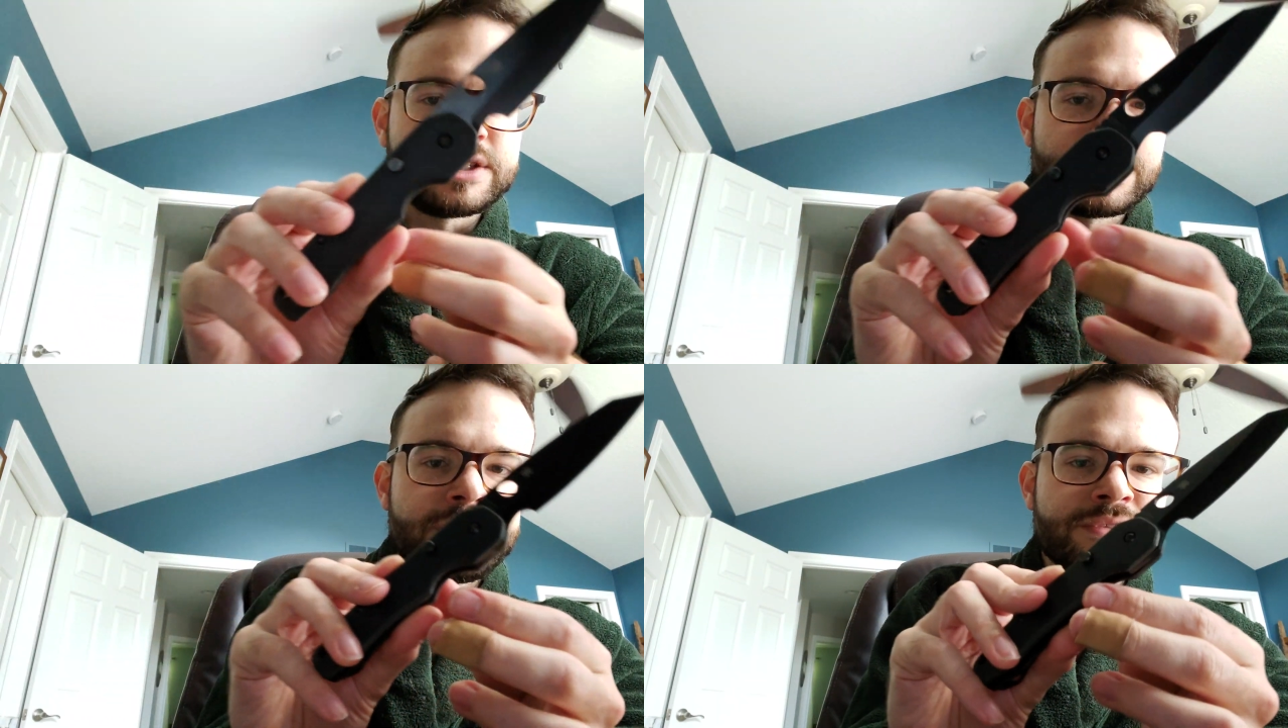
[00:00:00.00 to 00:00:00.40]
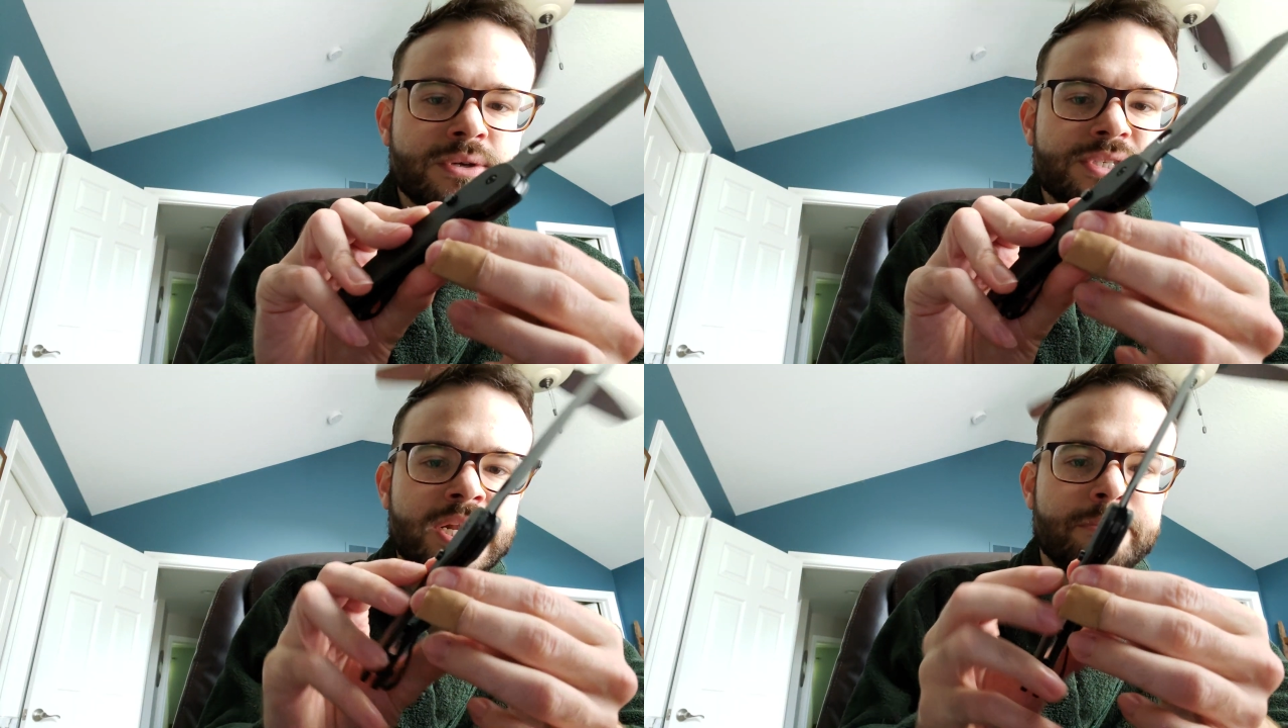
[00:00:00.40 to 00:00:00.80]
So even though
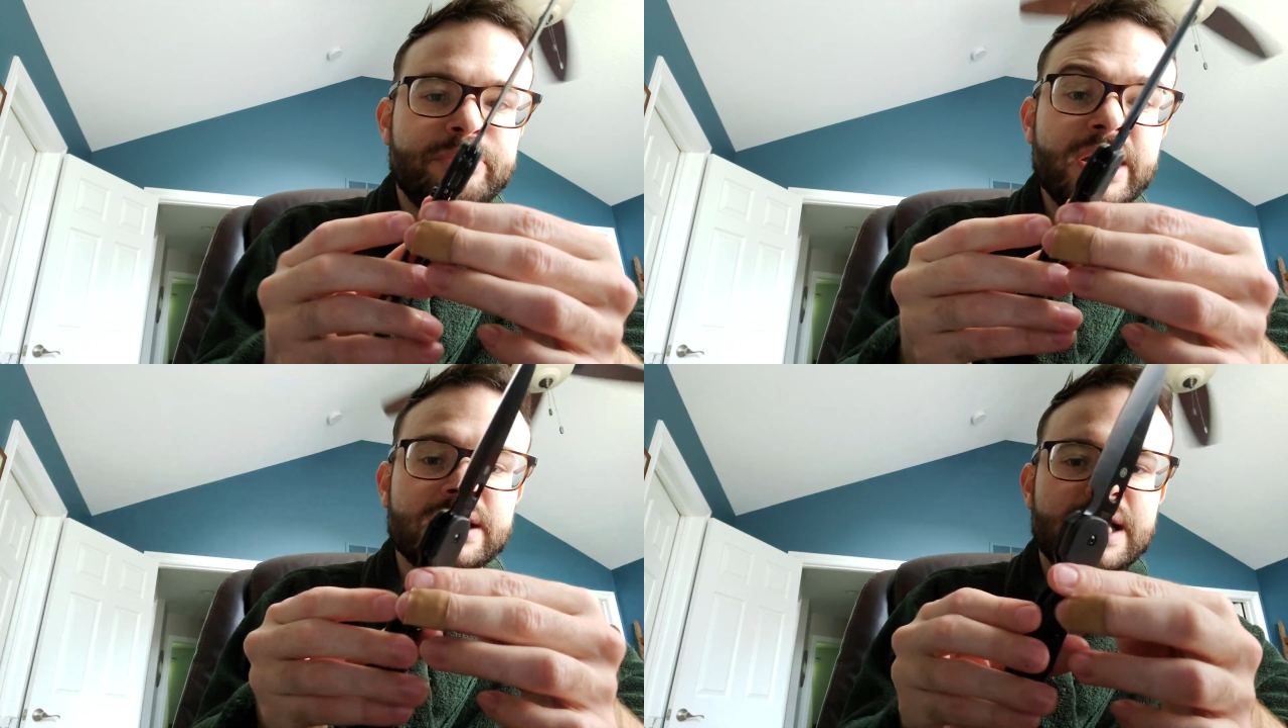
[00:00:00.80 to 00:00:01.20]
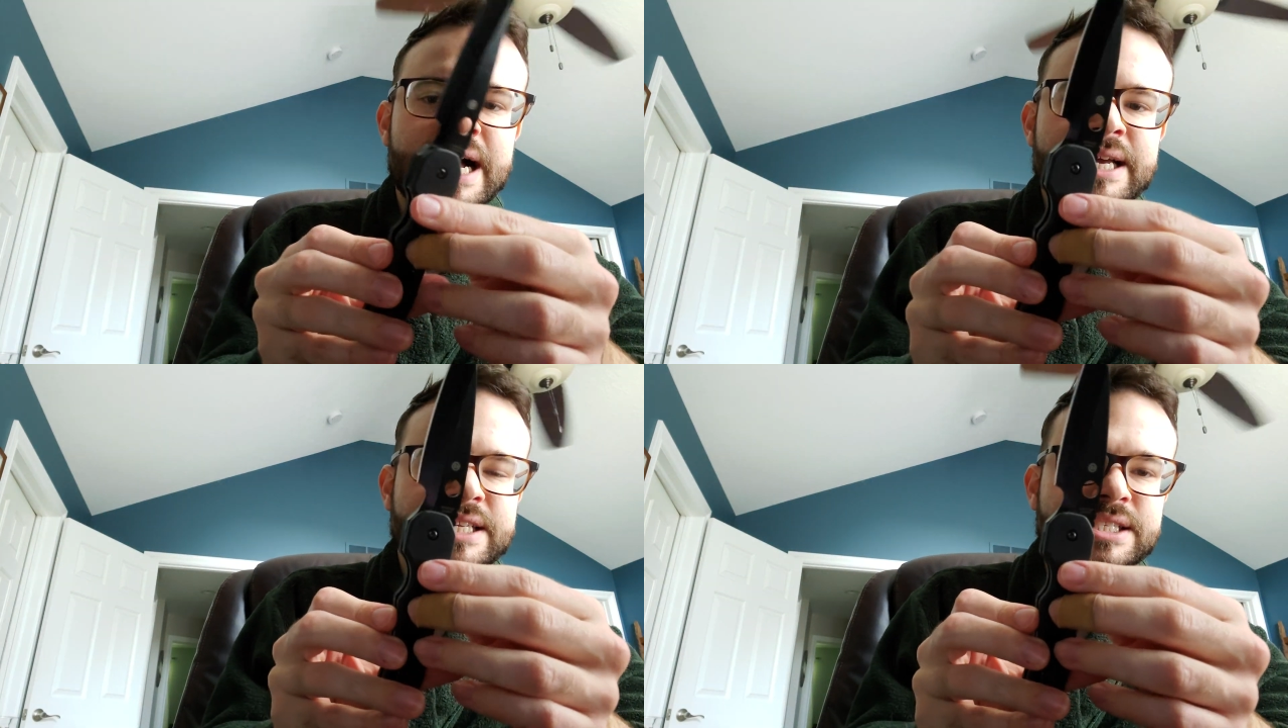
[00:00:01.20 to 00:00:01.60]
it's not a button
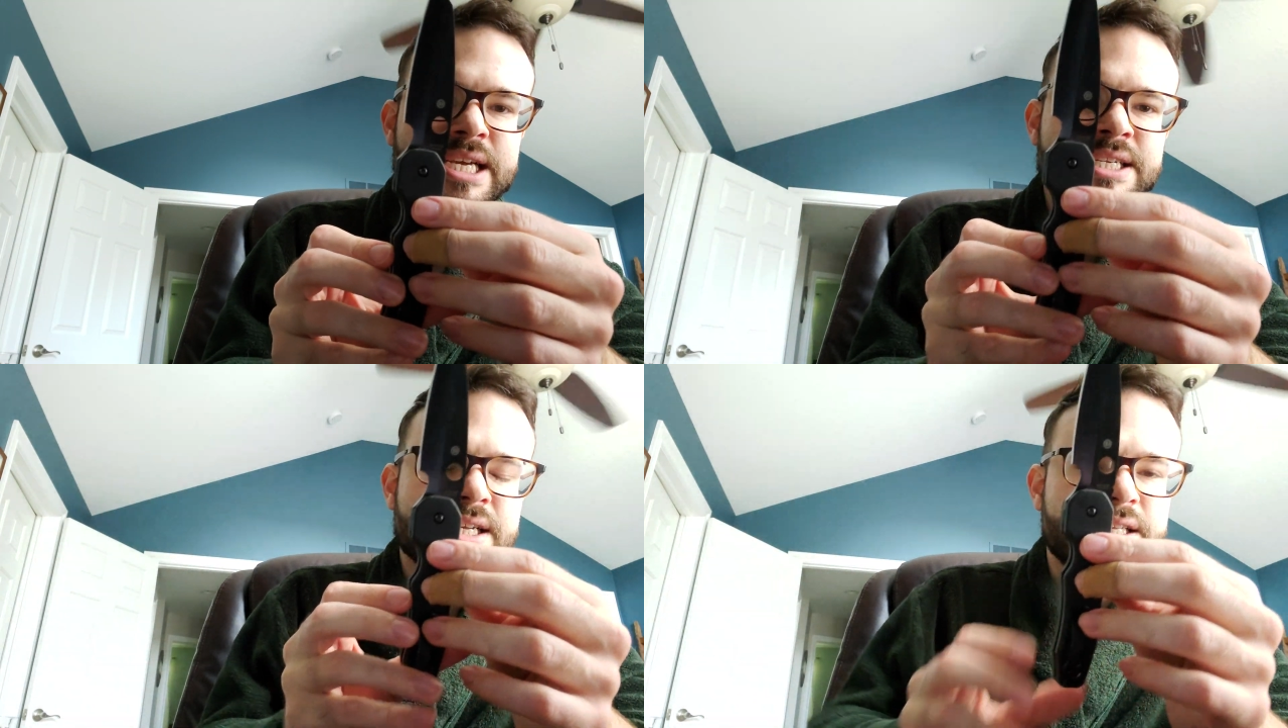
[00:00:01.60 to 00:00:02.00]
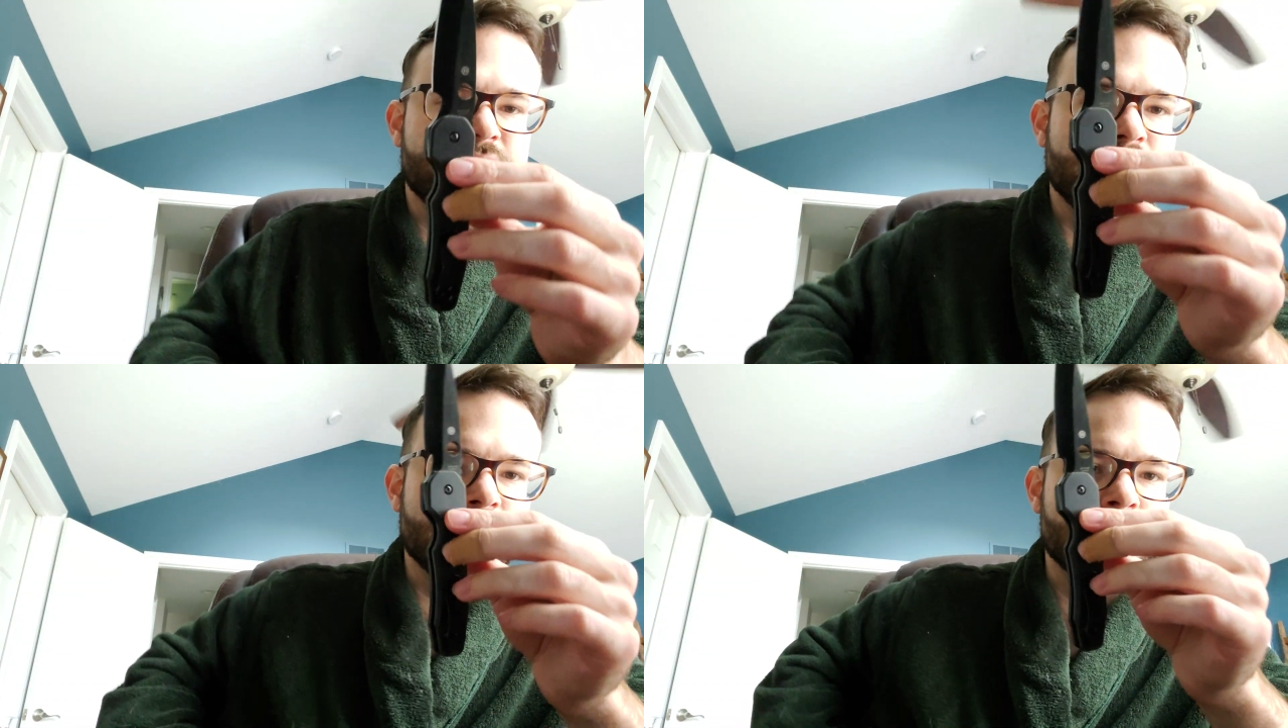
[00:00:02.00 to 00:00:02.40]
lock, it's technically
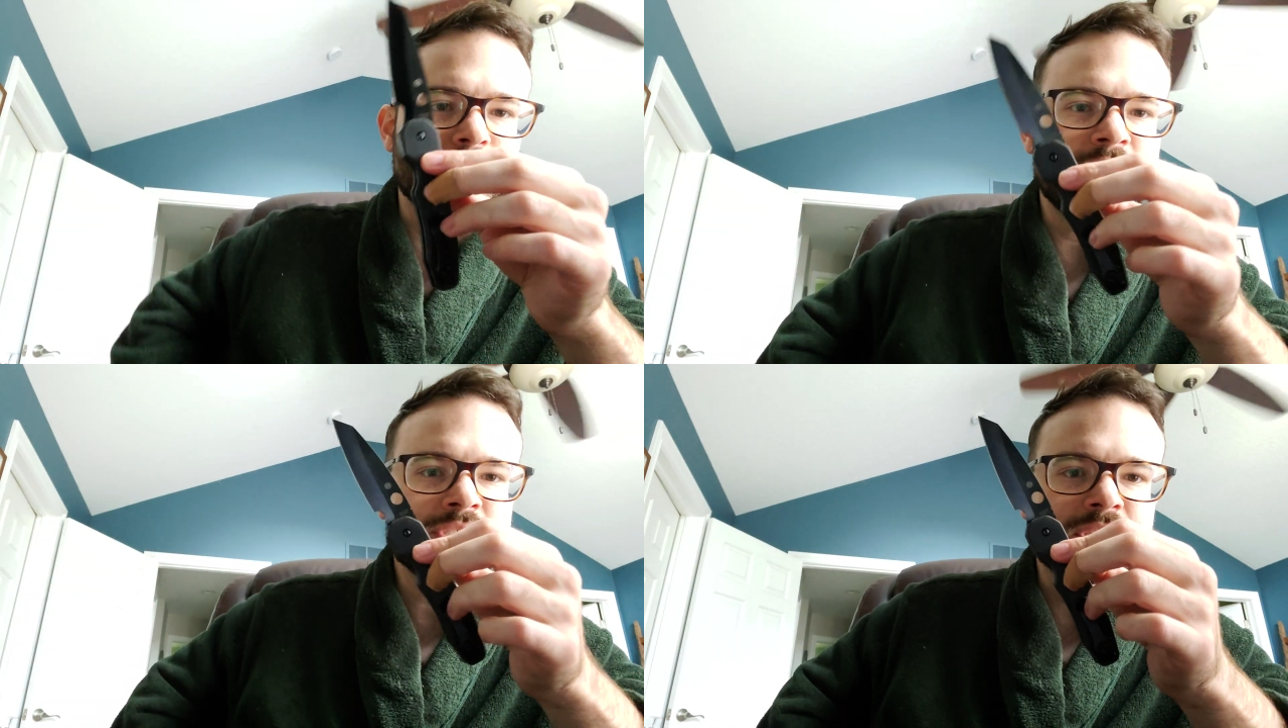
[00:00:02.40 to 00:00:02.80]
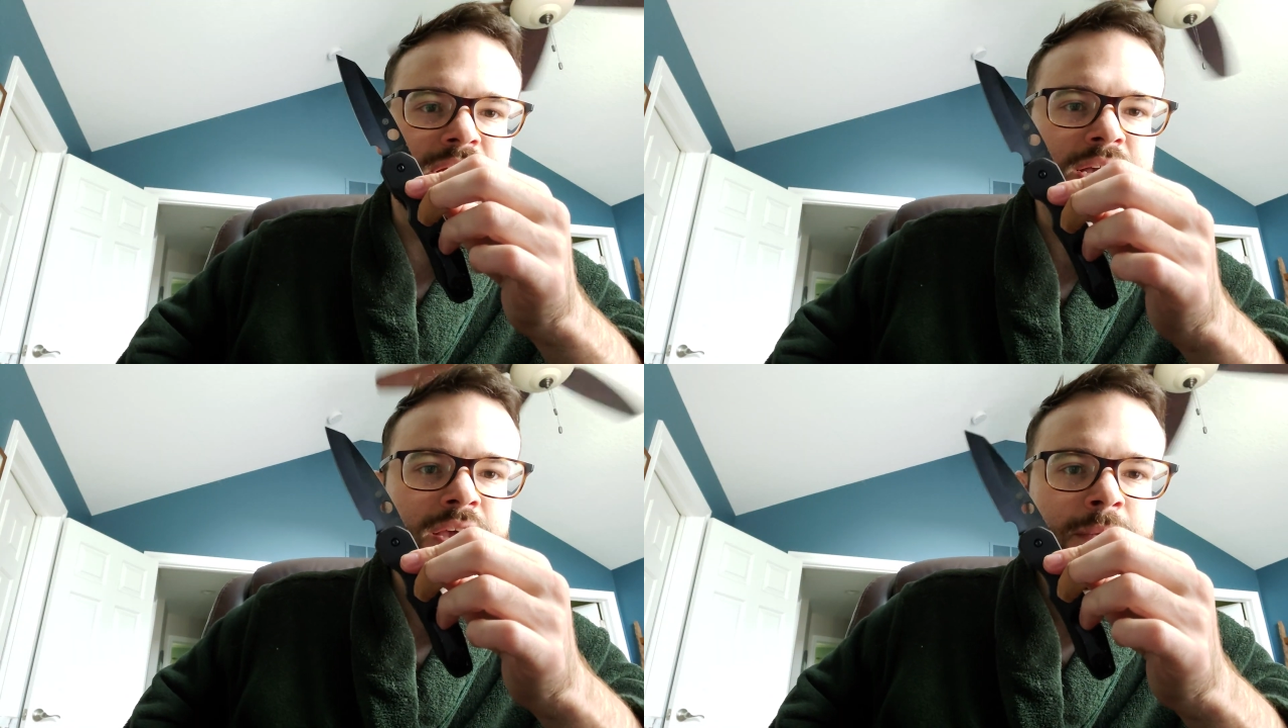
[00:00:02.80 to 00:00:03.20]
still a compression lock.